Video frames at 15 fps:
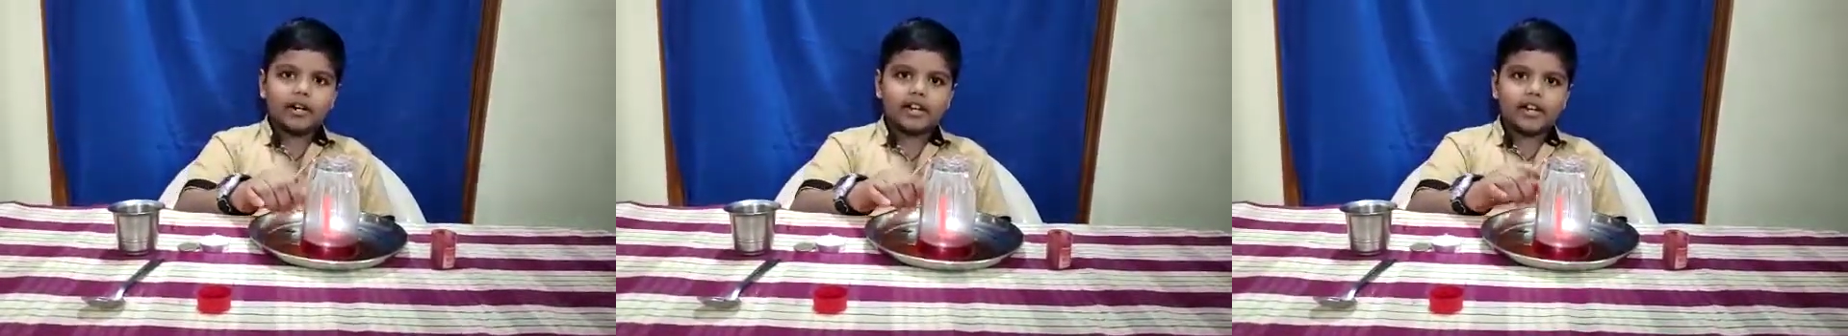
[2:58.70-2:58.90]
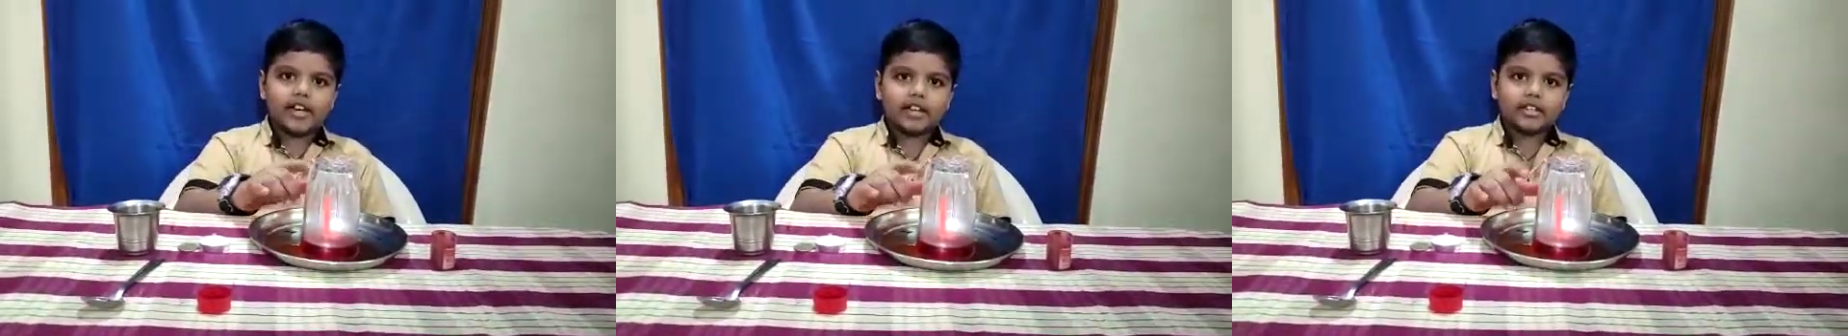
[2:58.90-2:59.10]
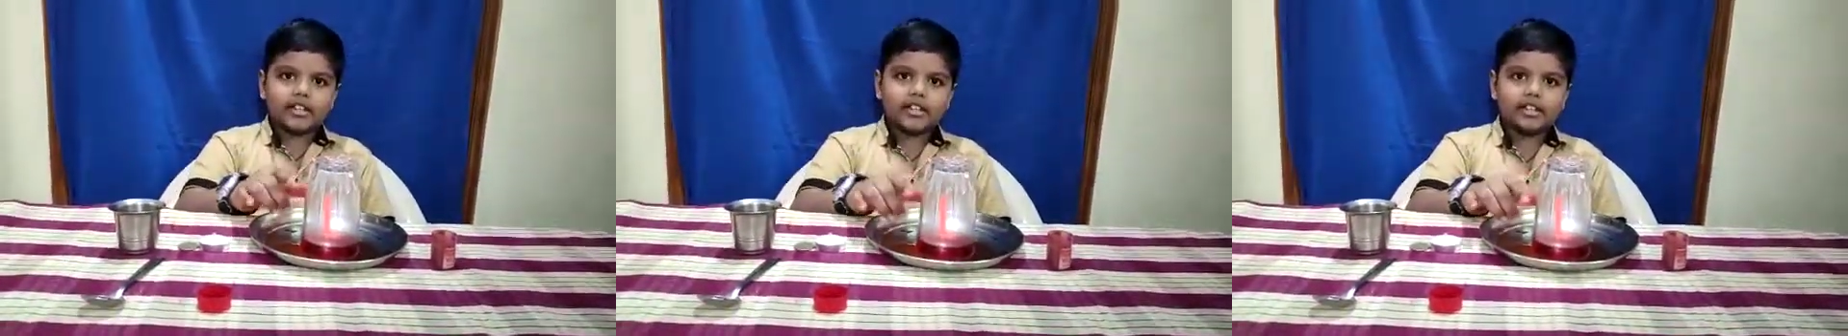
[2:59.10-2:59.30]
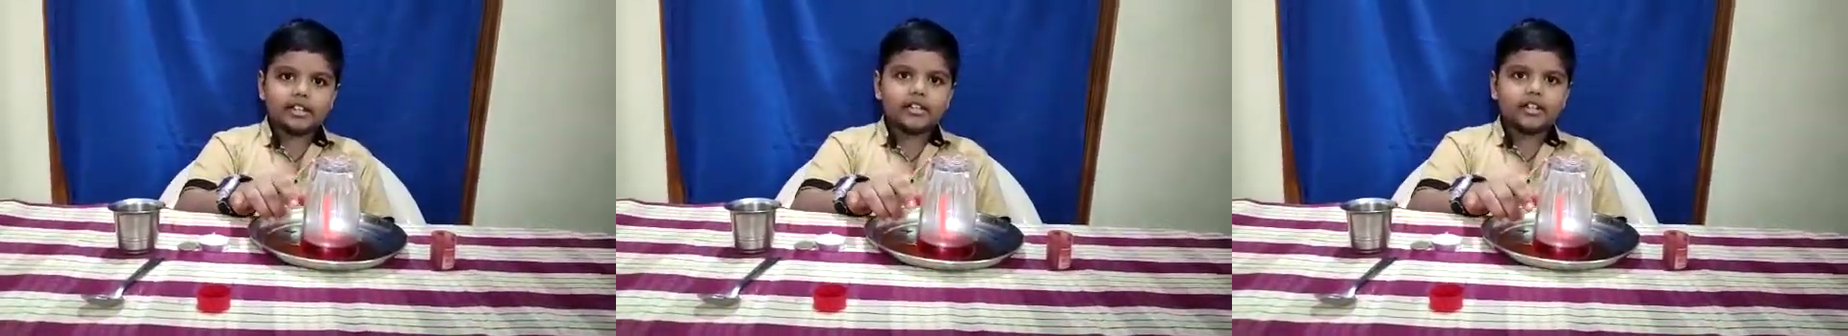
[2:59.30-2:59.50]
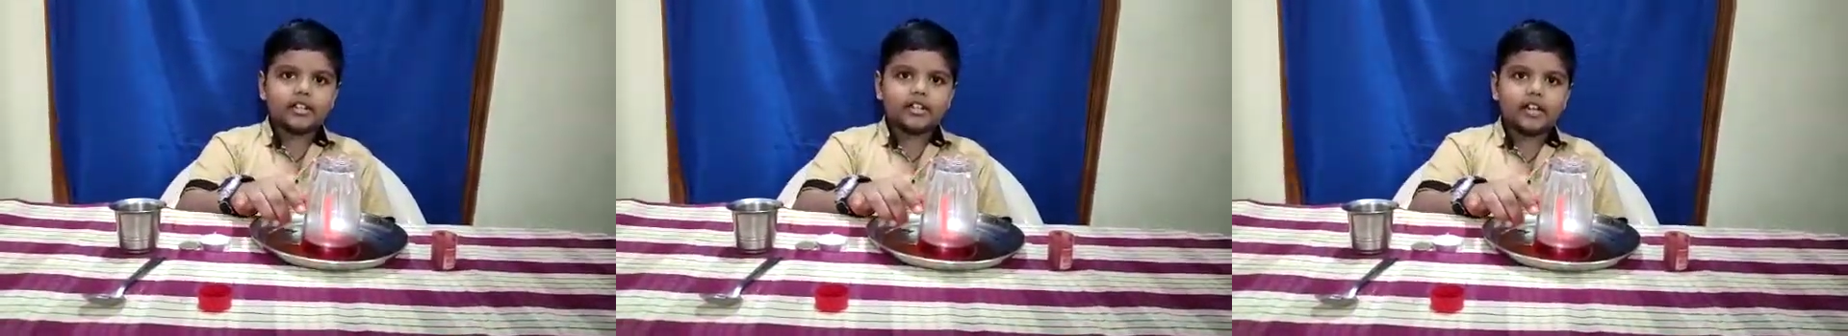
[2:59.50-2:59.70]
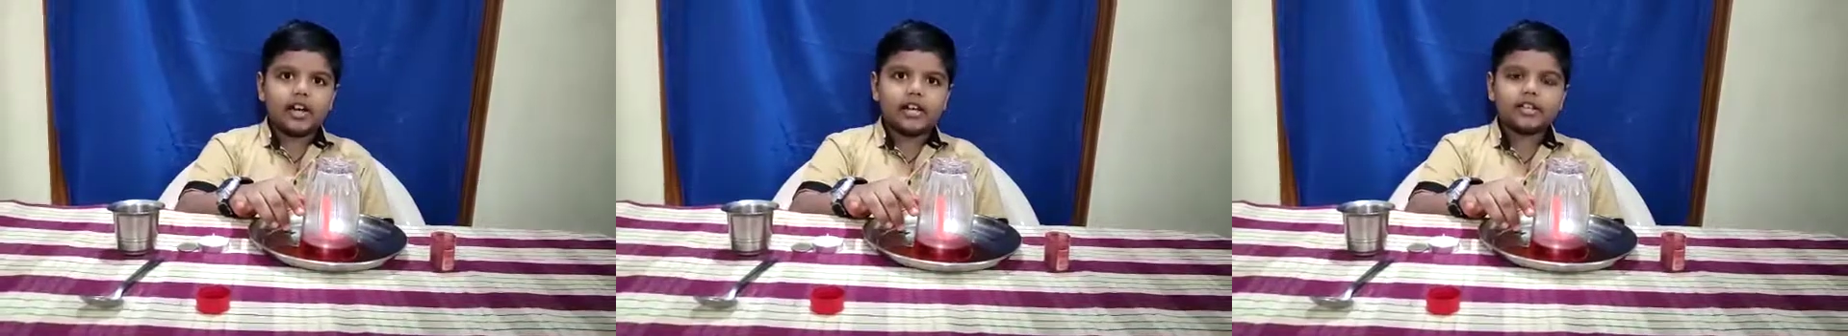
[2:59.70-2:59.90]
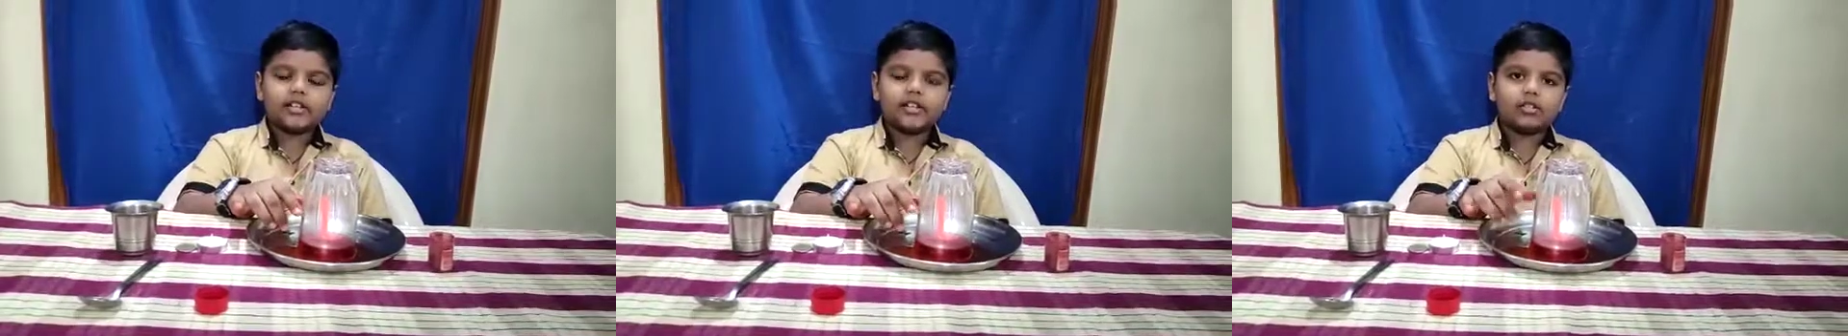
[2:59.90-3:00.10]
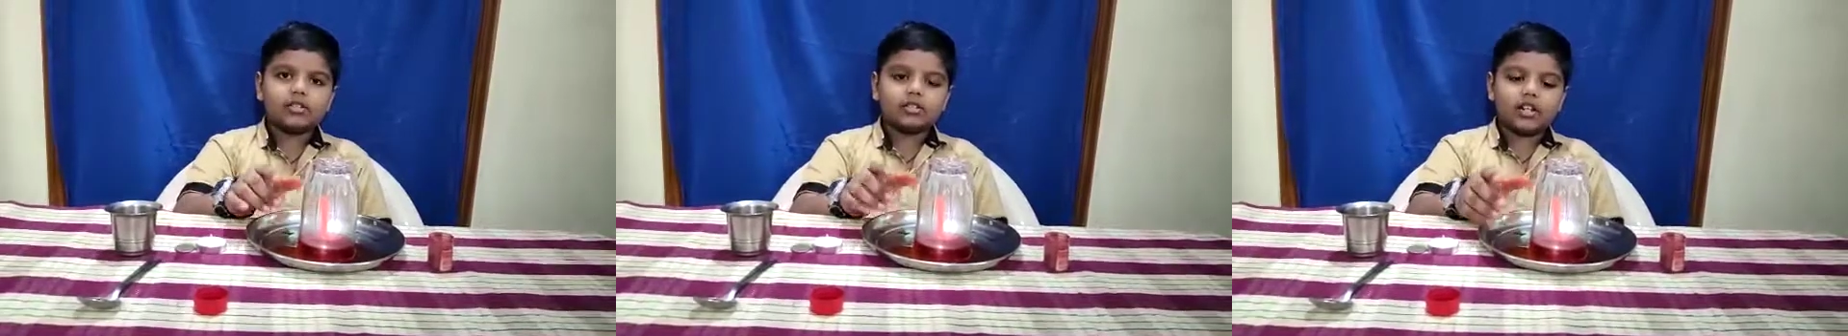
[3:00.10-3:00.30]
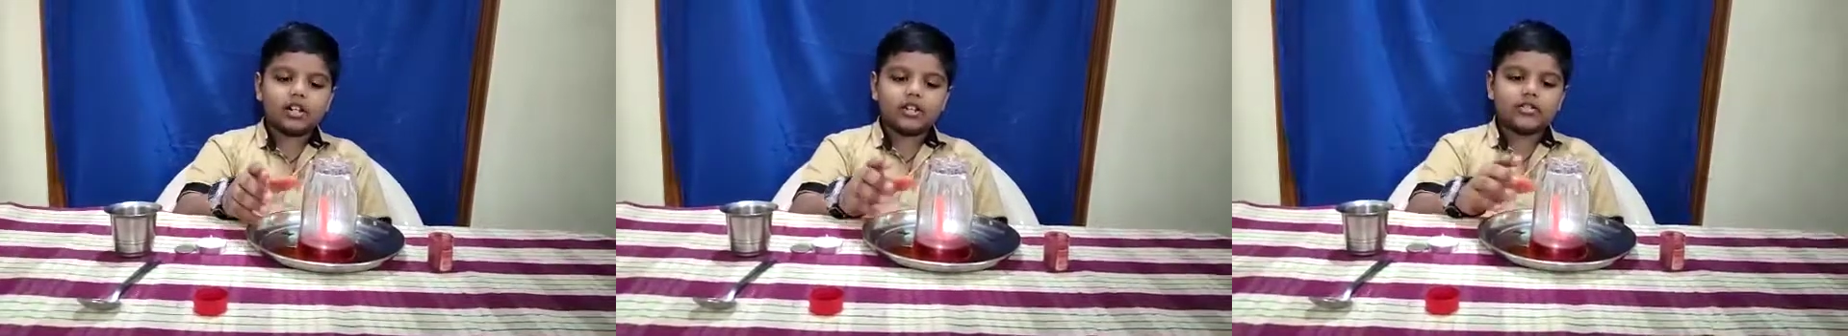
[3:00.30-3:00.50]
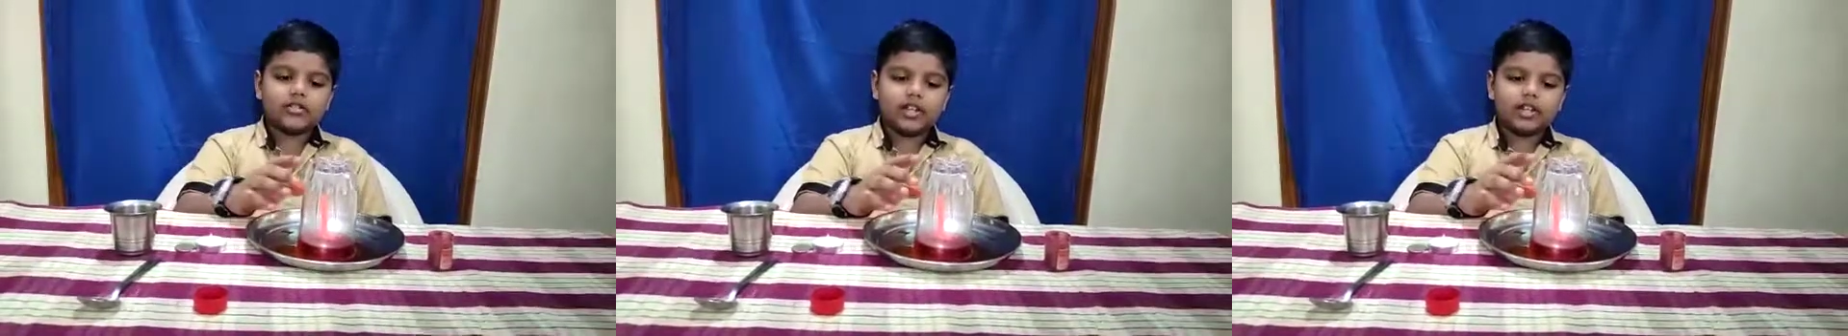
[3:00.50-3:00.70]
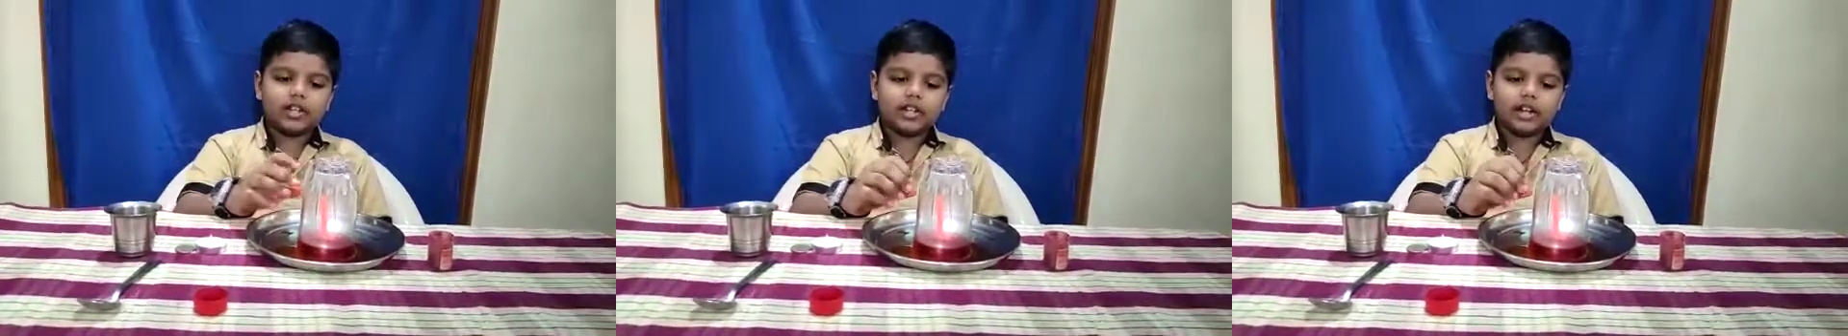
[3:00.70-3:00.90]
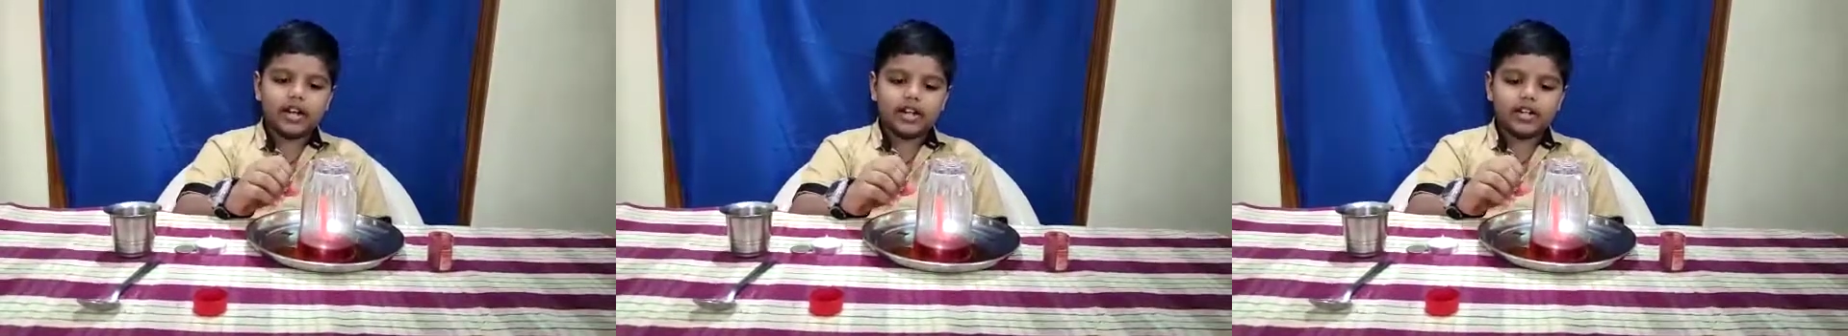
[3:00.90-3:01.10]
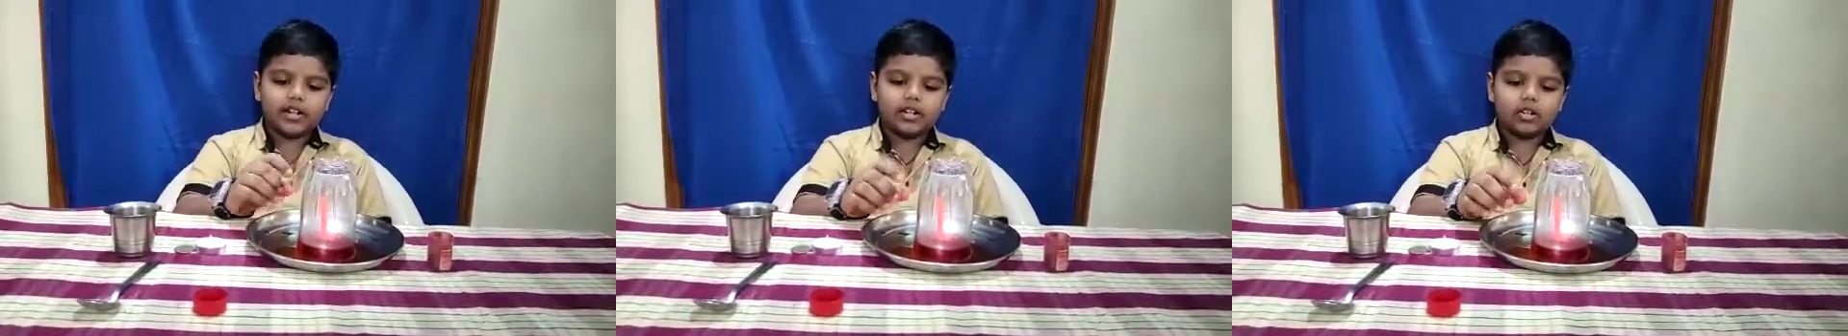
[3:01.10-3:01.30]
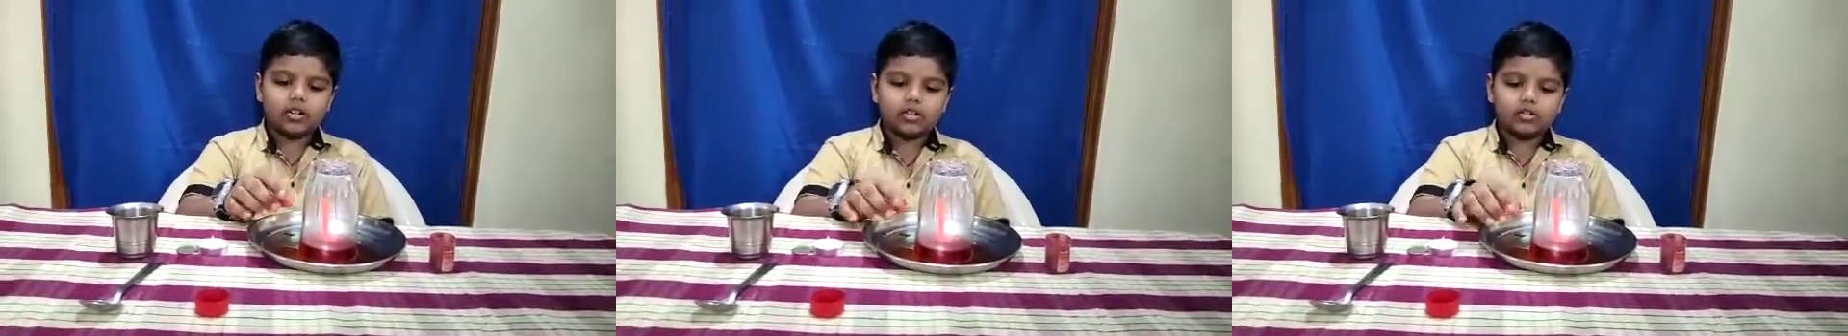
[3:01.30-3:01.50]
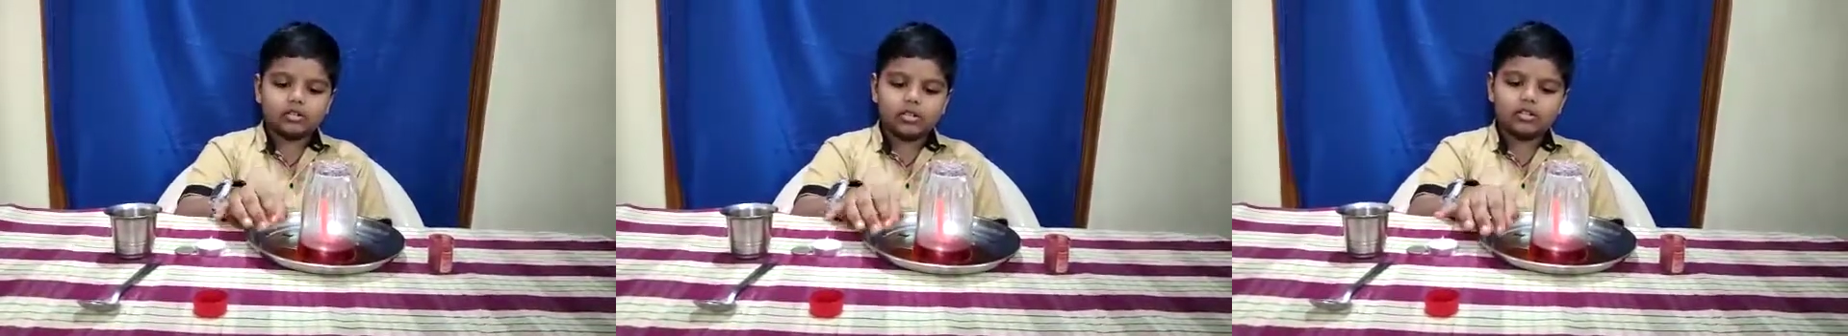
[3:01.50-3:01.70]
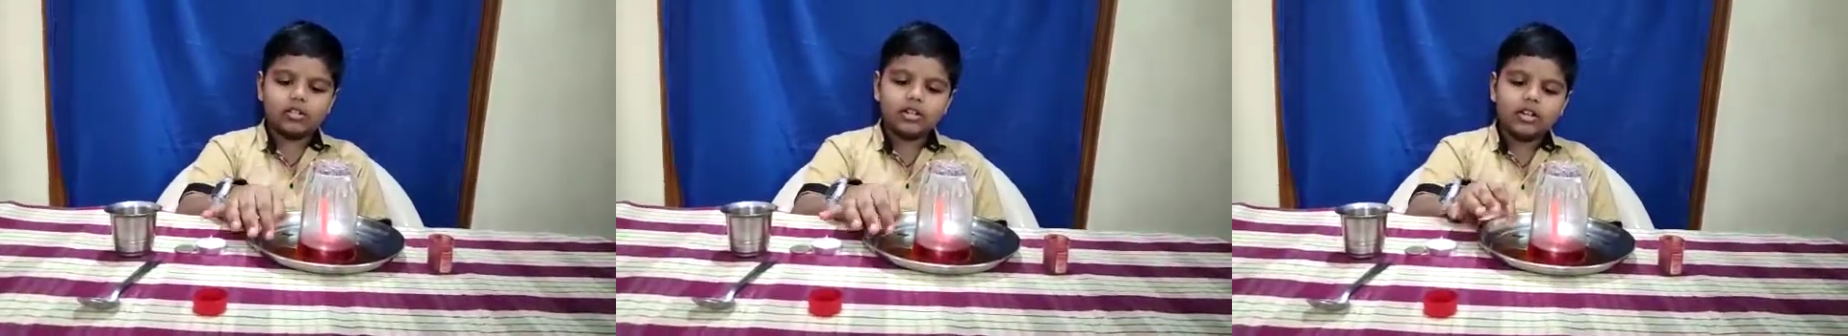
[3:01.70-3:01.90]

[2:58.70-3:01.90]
dioxide in the glass, so that's why the candle blows out